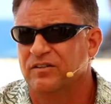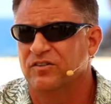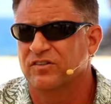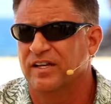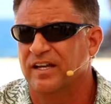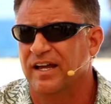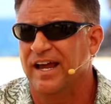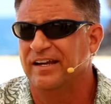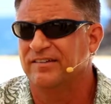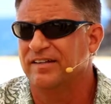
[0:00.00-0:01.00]
You just get
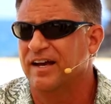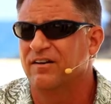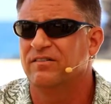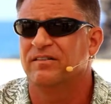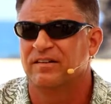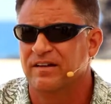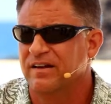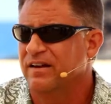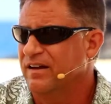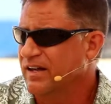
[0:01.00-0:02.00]
angst out.
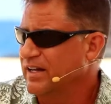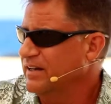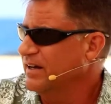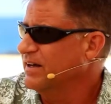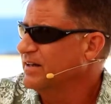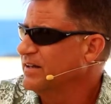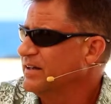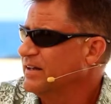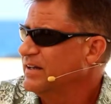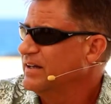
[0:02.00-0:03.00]
And, uh,
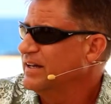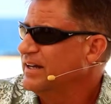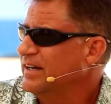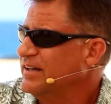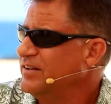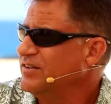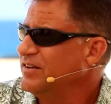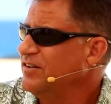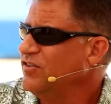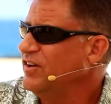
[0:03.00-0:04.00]
and it is
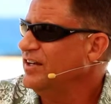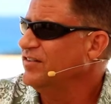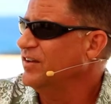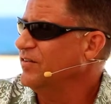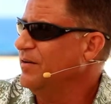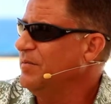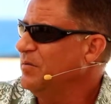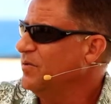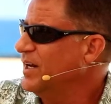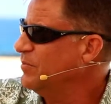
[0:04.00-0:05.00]
such a nice thing. I
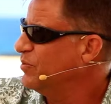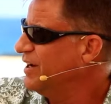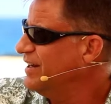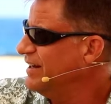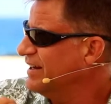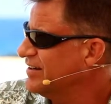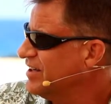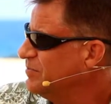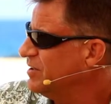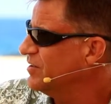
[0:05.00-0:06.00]
remember when I prayed and
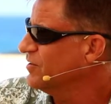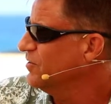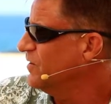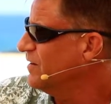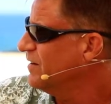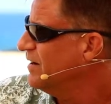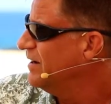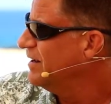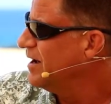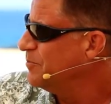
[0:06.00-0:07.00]
accepted the Lord,
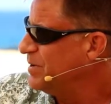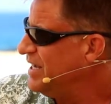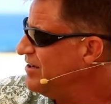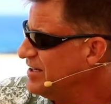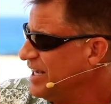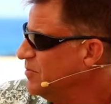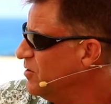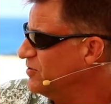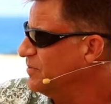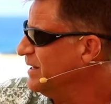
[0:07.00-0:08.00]
a peace came
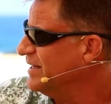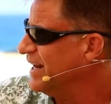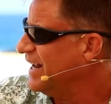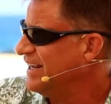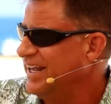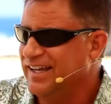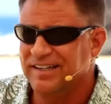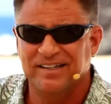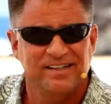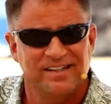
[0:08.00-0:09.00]
over me that I
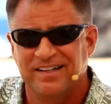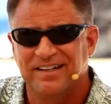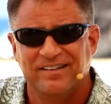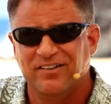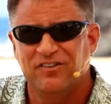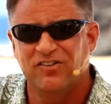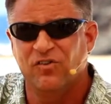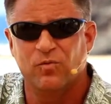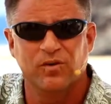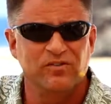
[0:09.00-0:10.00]
can't, there's
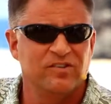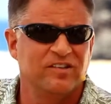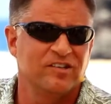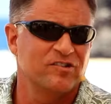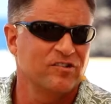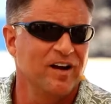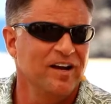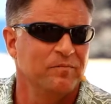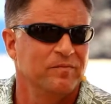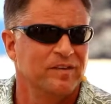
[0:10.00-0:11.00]
no words to describe.